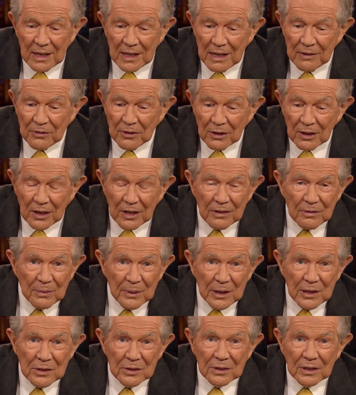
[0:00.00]
If you love
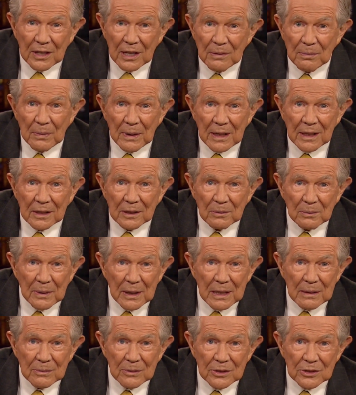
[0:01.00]
me, you'll keep my
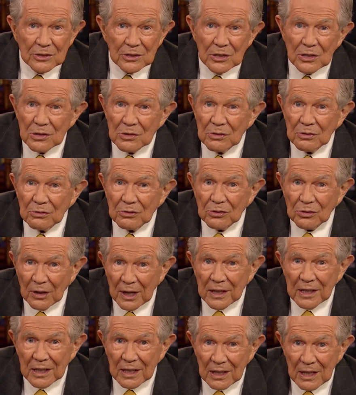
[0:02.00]
commandments. Do you
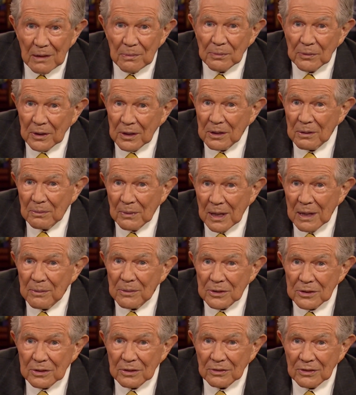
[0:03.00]
try to keep the
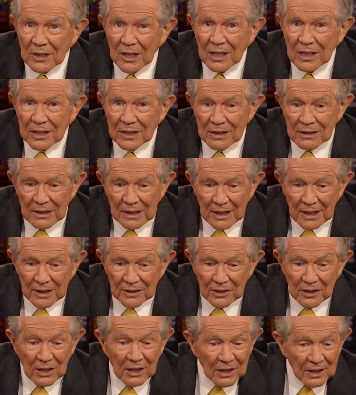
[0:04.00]
commandments of God?
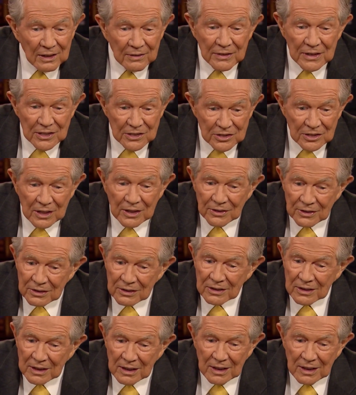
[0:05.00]
Do you love each other?